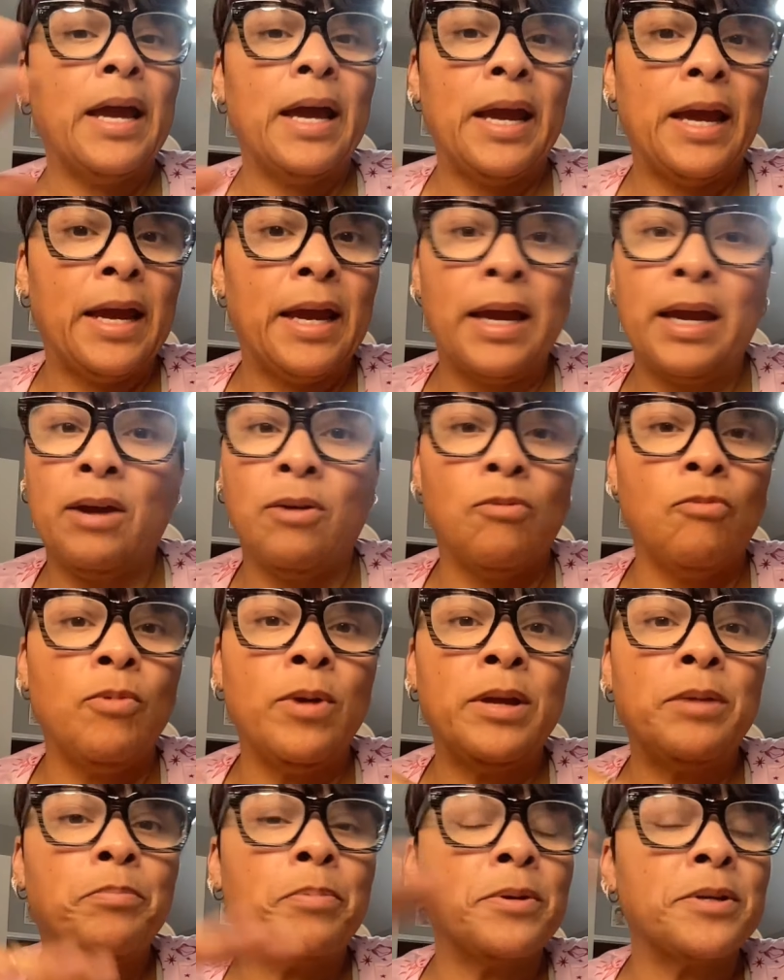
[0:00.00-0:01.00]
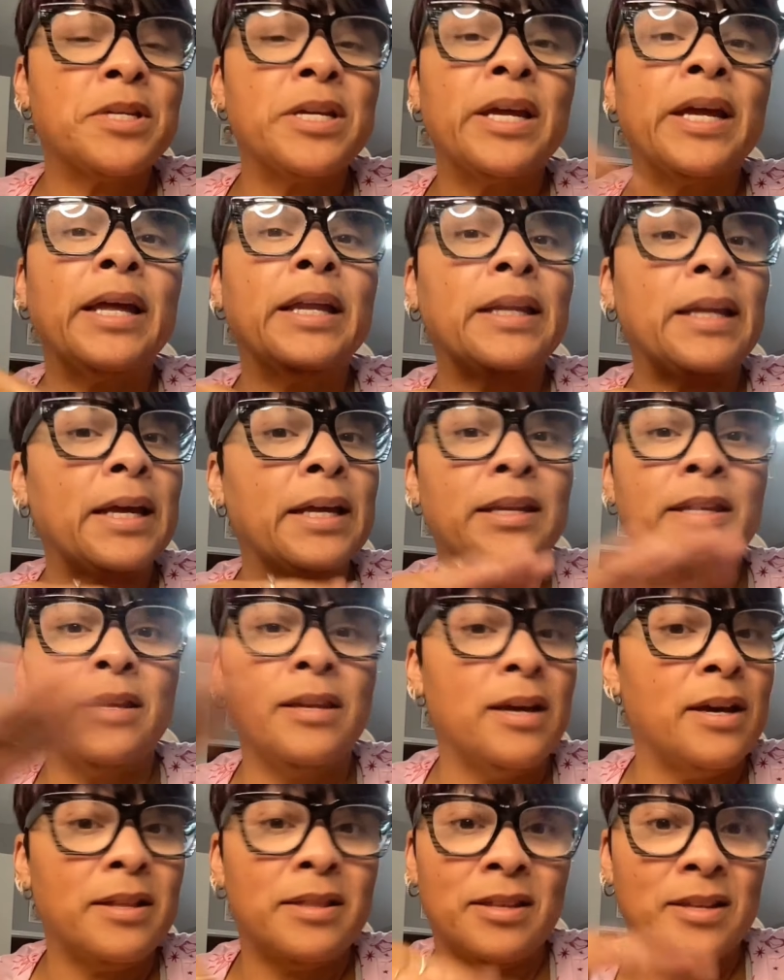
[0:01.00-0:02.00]
and we pretend that
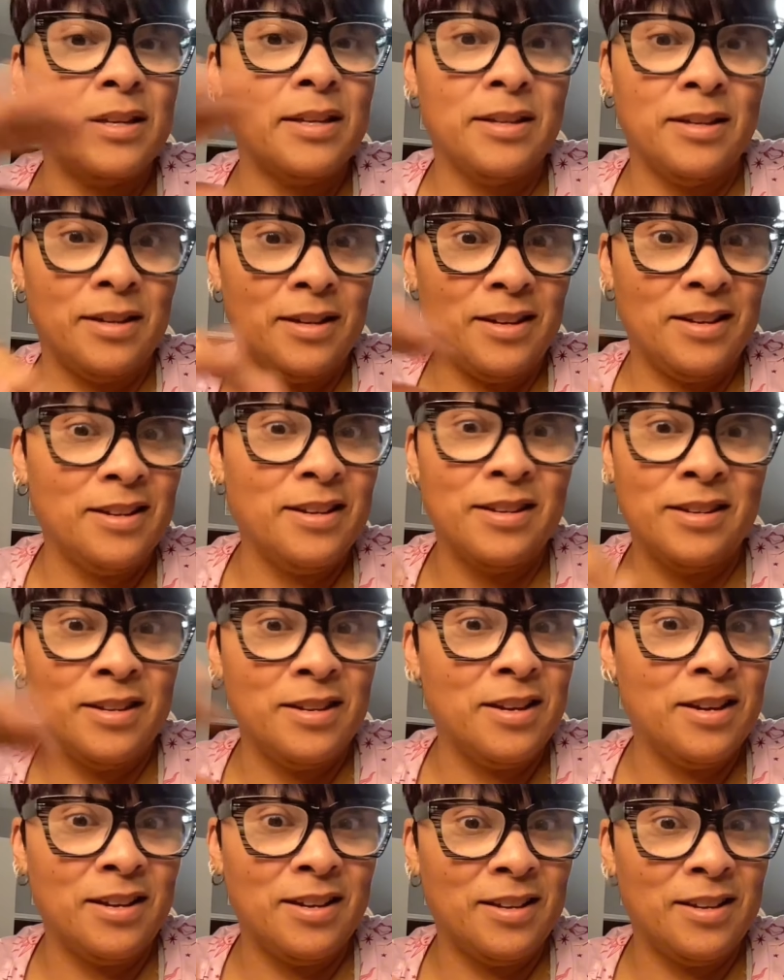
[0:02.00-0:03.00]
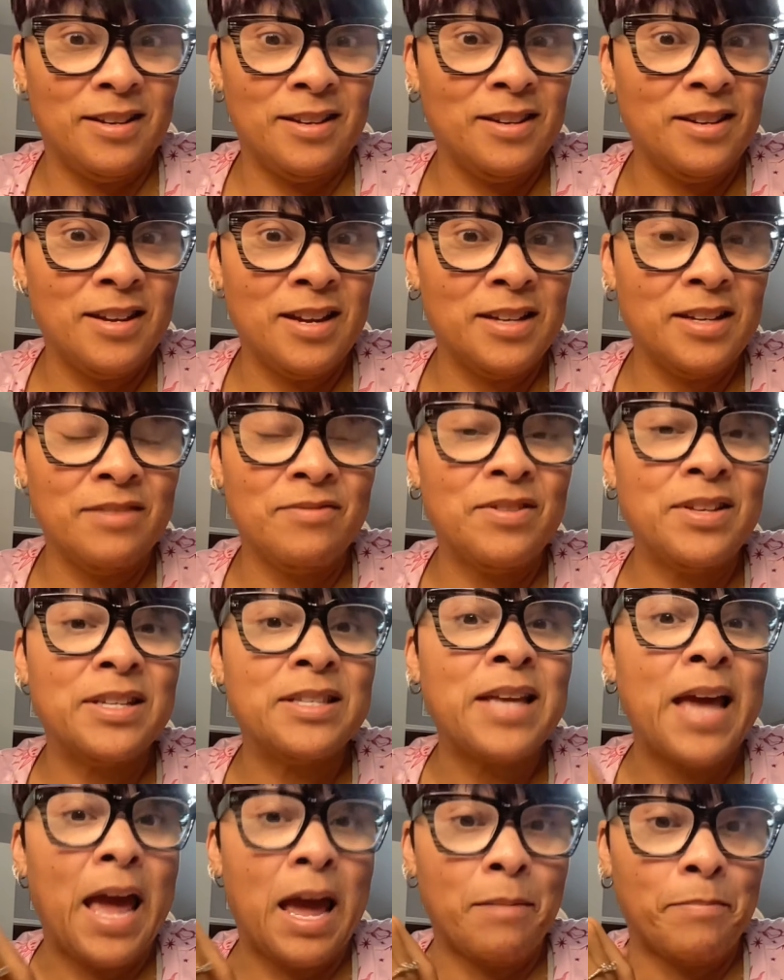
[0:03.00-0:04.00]
nothing none of this
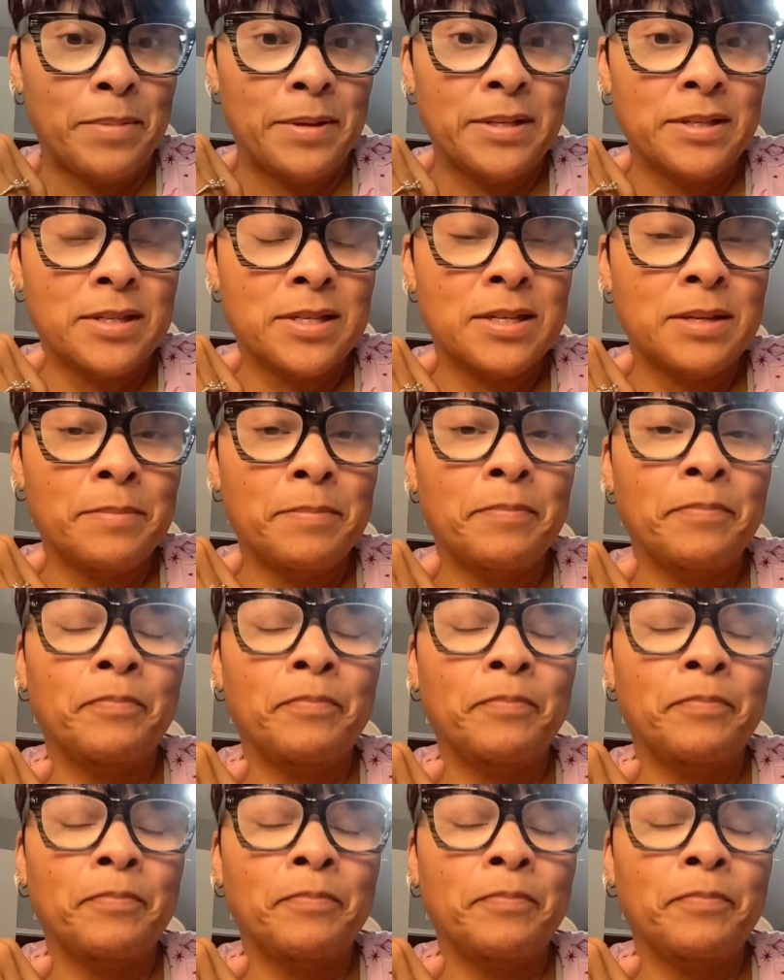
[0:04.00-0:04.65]
happens